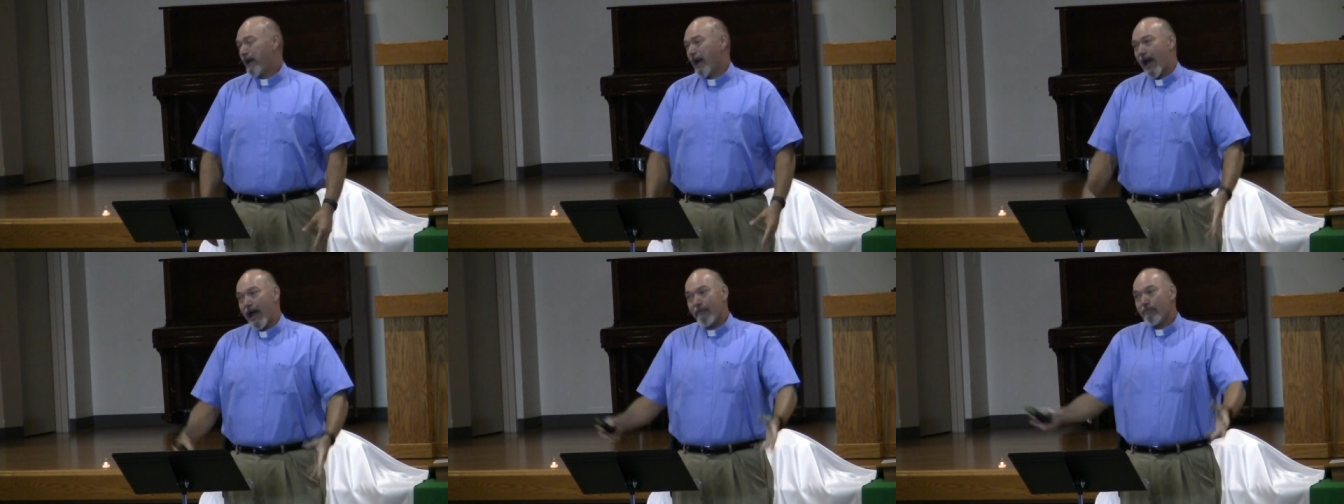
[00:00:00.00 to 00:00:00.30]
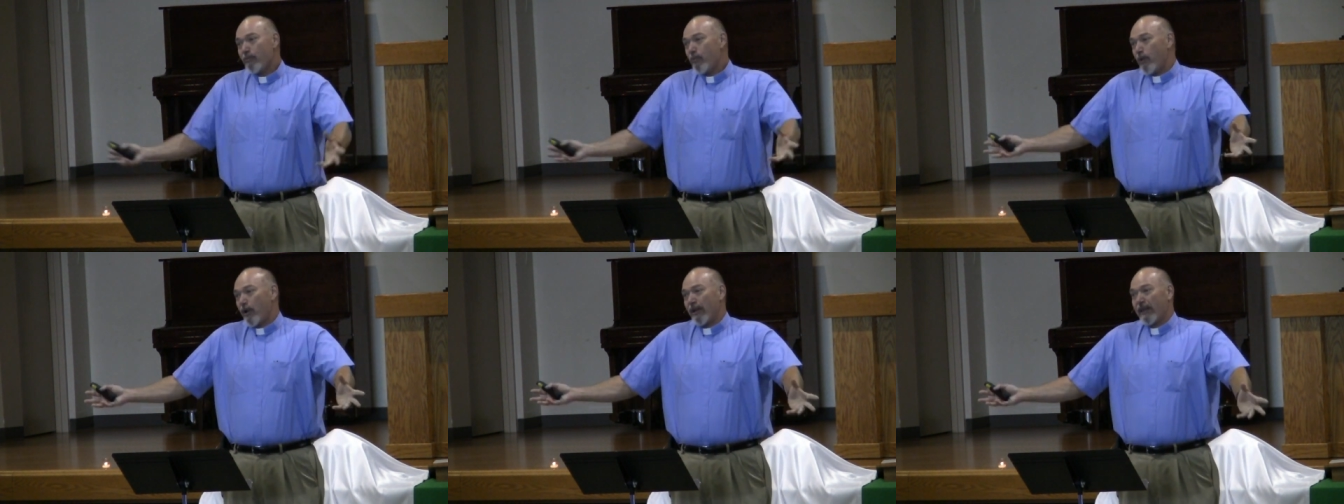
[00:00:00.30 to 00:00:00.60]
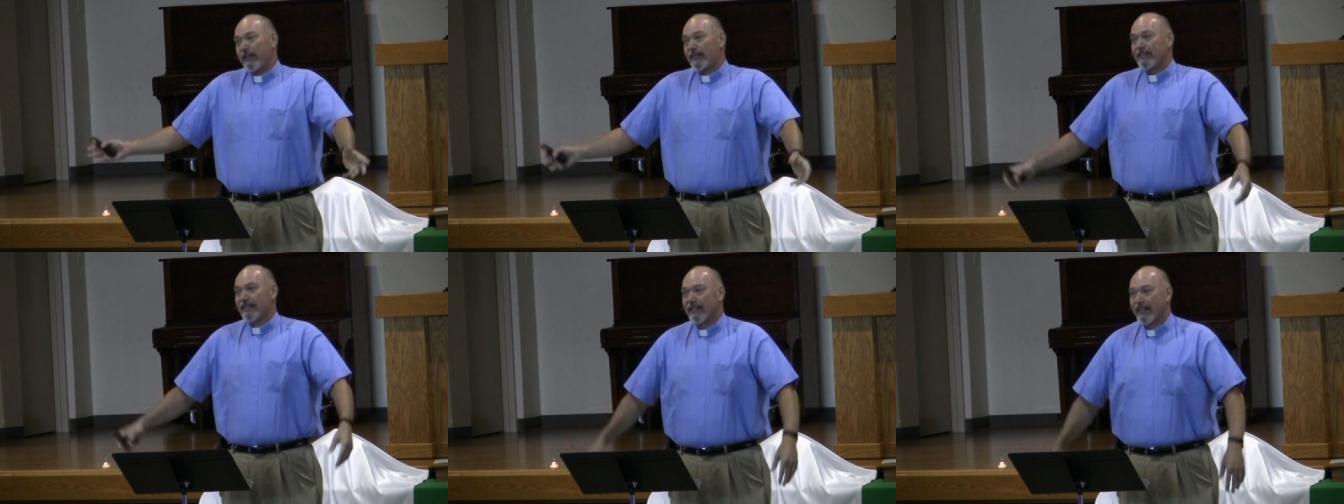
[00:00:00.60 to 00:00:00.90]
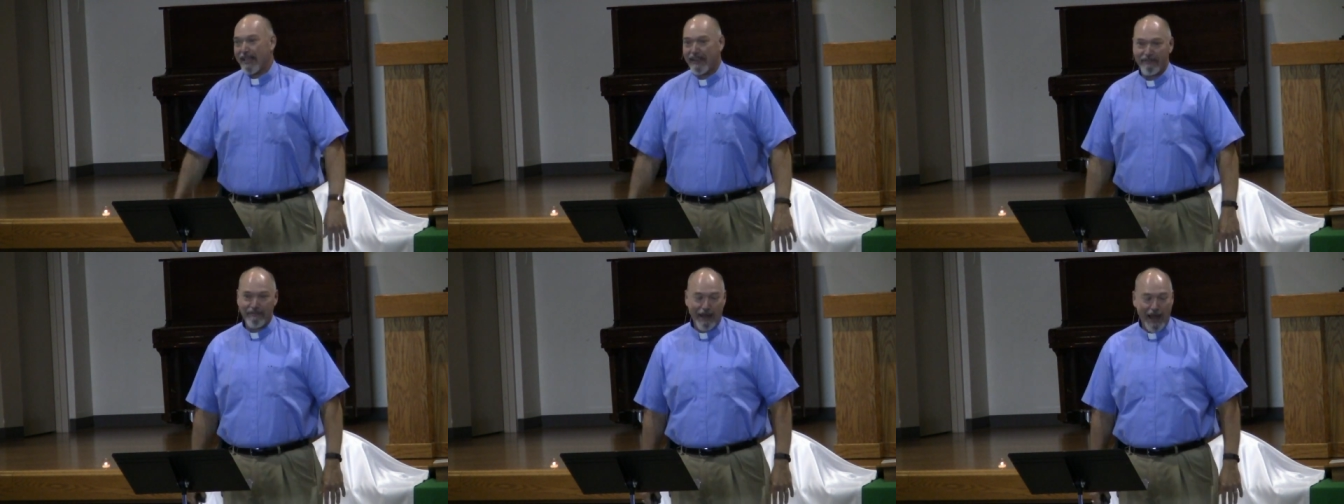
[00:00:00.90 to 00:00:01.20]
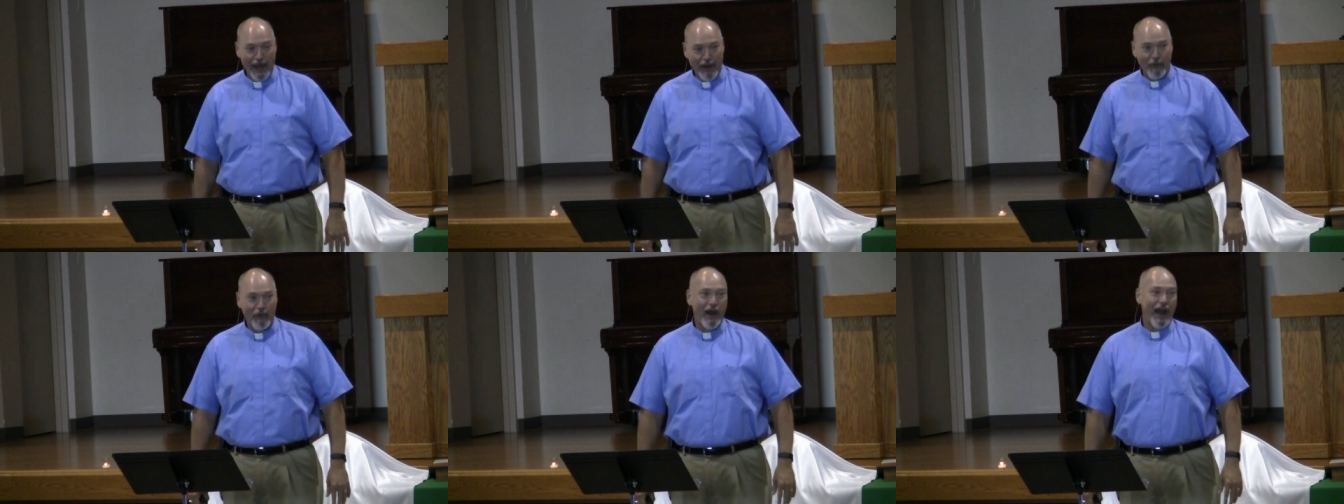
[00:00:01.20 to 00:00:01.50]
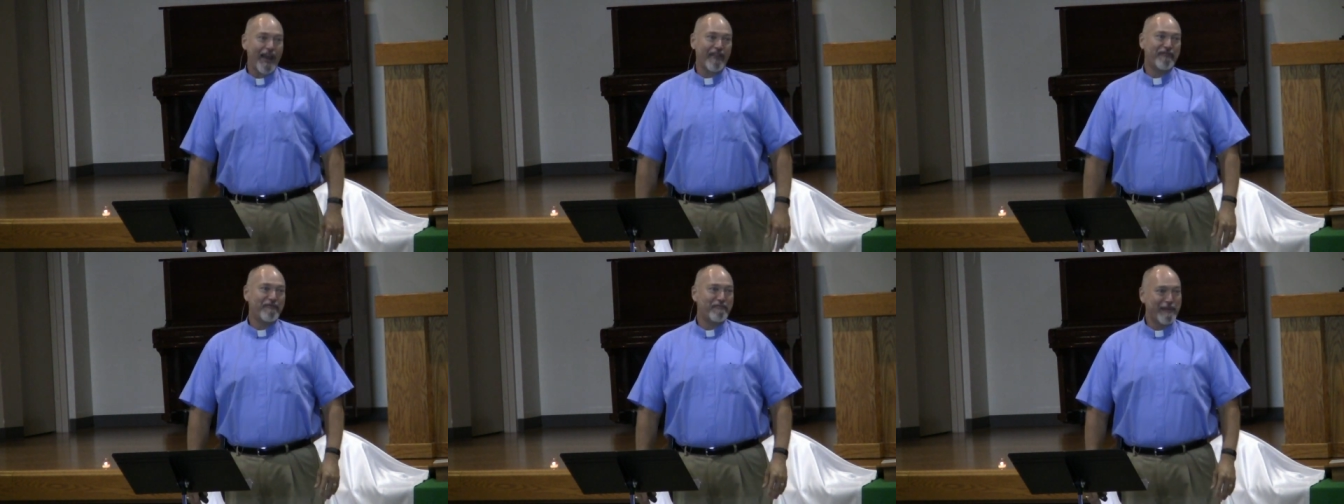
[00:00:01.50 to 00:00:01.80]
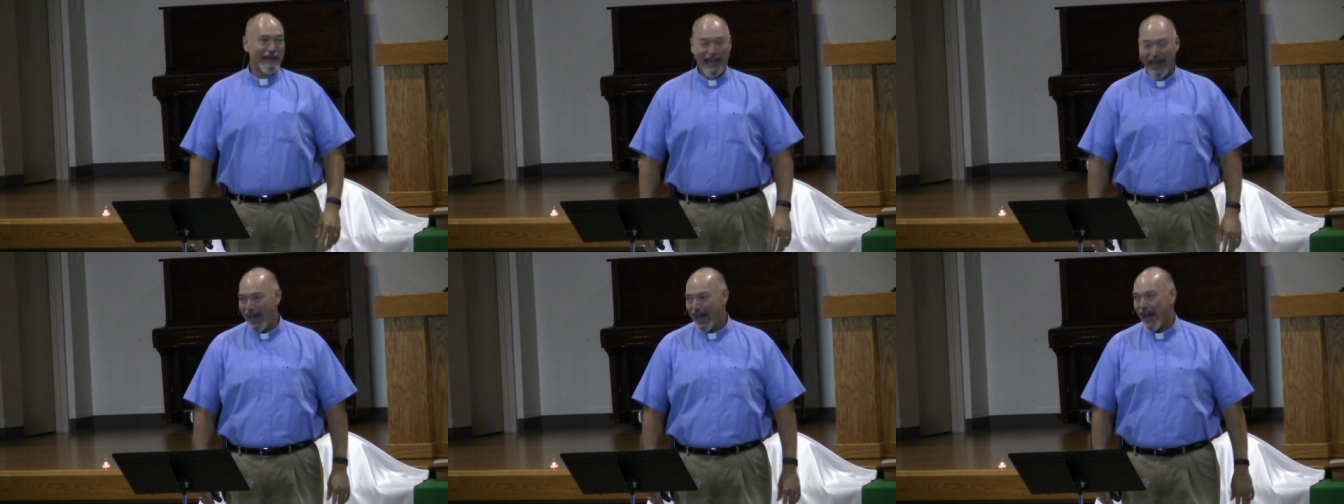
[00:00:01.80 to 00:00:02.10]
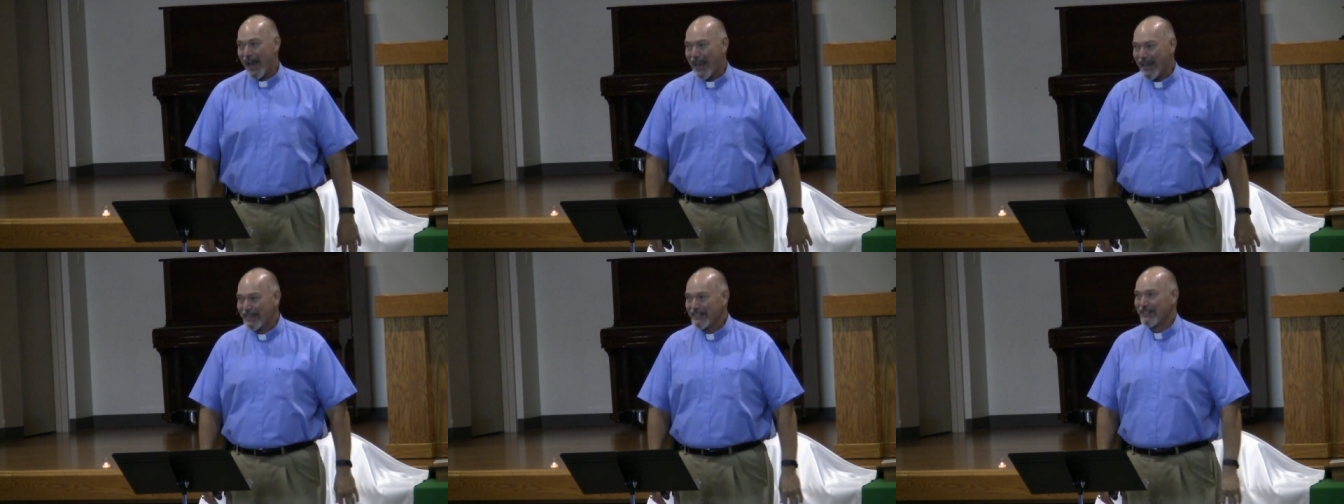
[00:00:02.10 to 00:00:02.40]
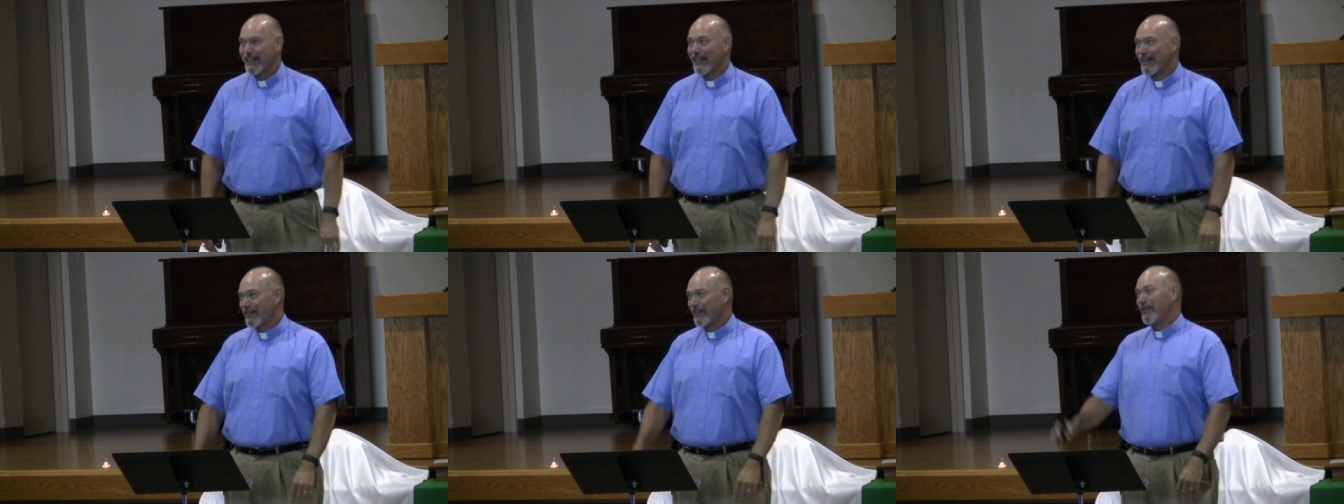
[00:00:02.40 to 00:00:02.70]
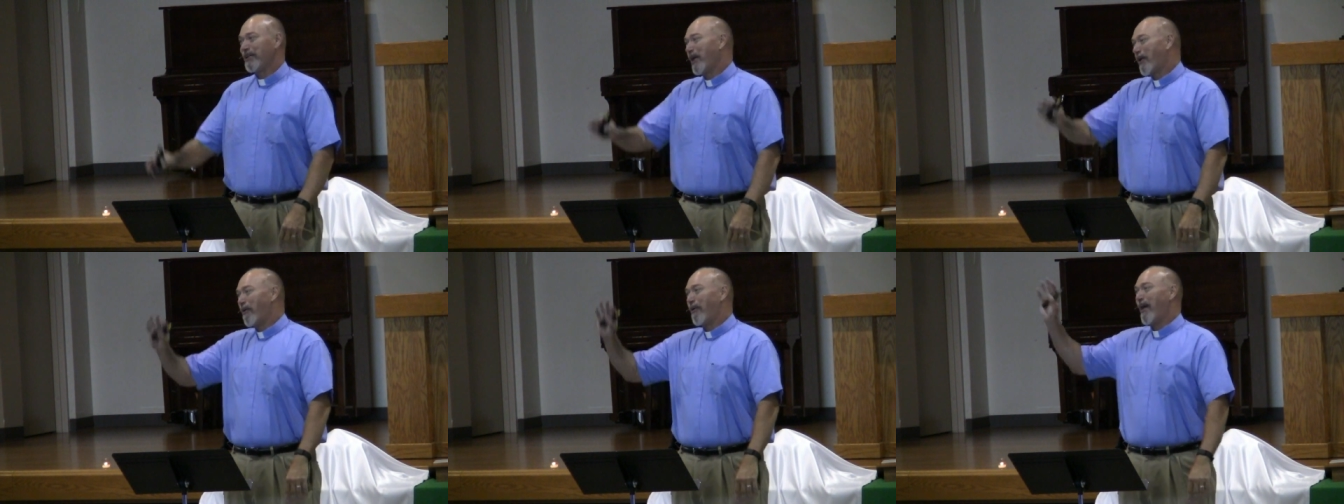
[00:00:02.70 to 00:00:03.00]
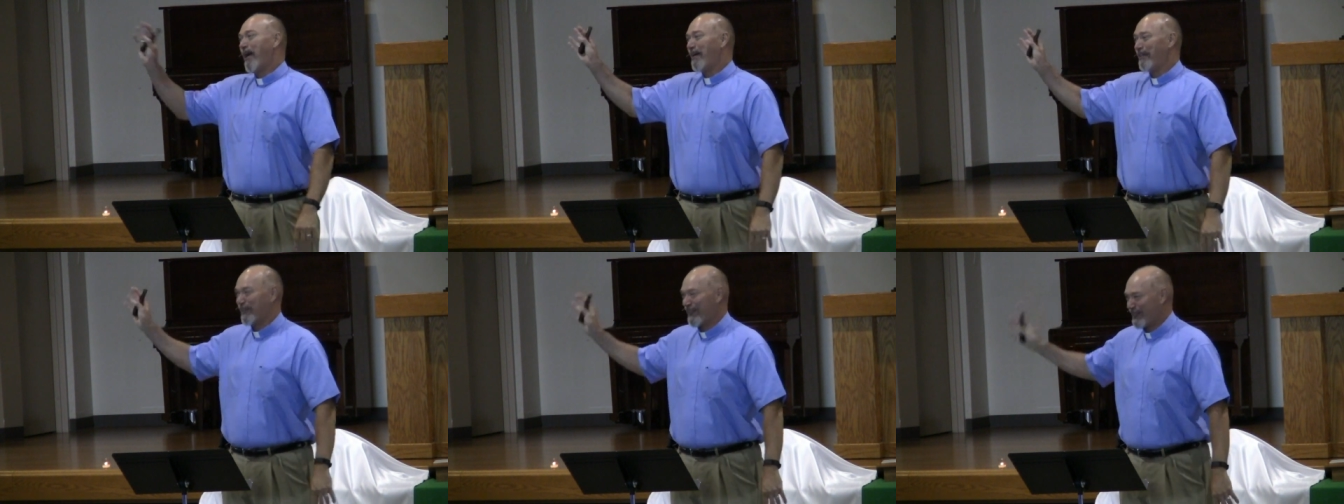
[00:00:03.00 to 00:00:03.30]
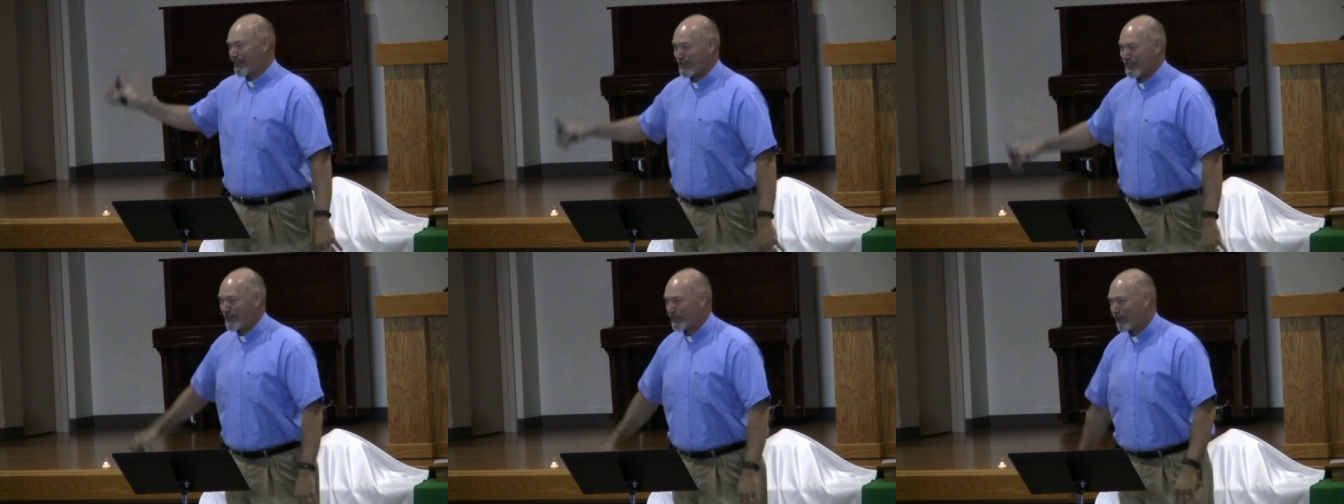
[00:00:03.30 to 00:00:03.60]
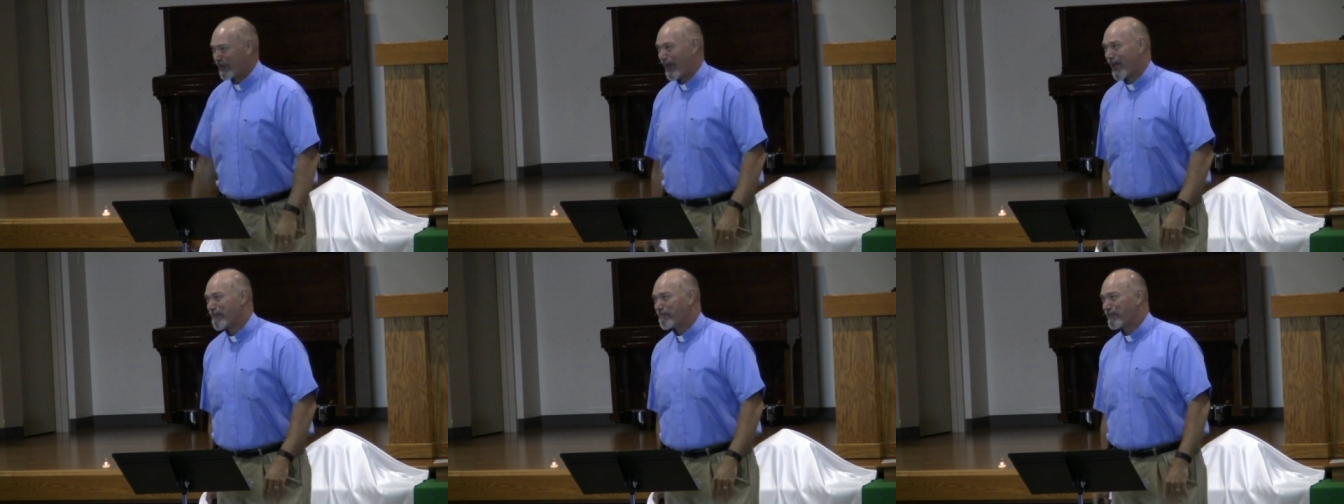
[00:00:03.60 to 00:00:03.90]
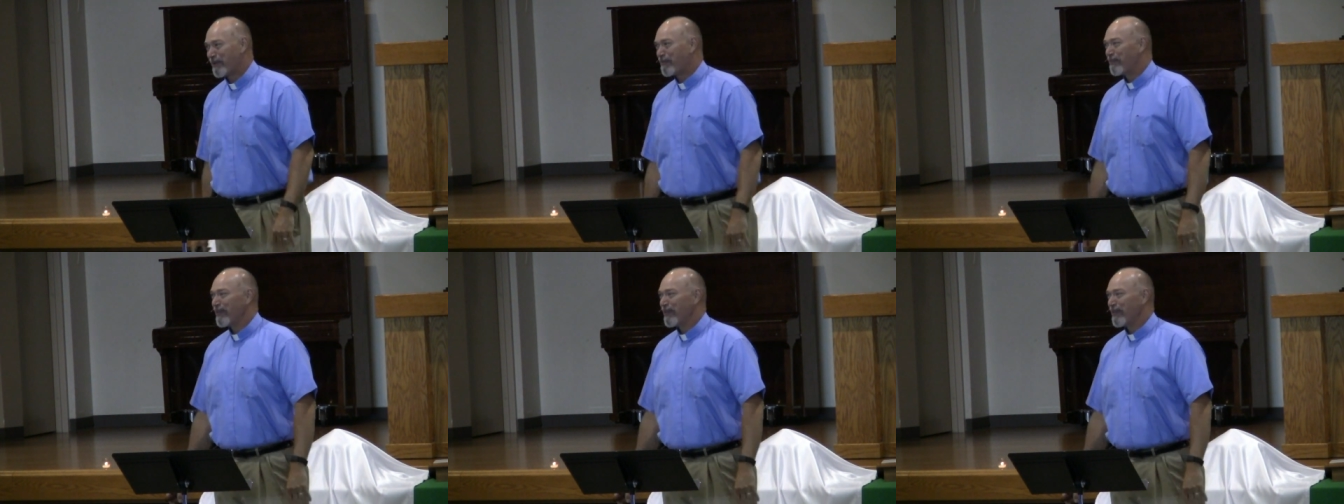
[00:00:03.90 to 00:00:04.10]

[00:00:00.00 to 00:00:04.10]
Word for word: I'm willing to leave my wife behind and go on this trip.